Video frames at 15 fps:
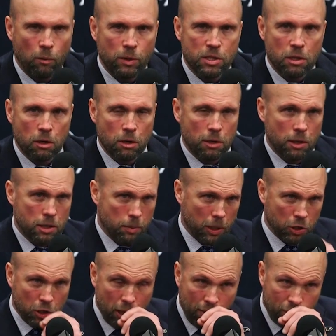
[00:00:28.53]
we started,
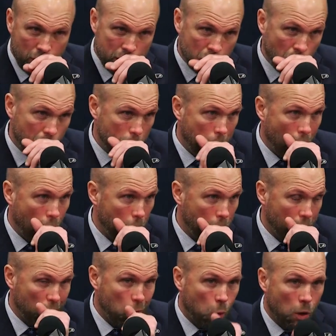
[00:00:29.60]
especially after they scored the power
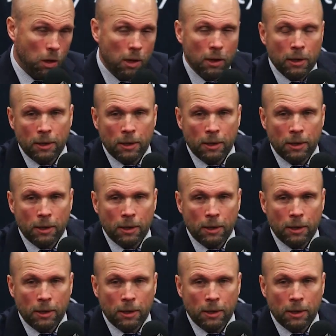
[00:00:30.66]
play goal,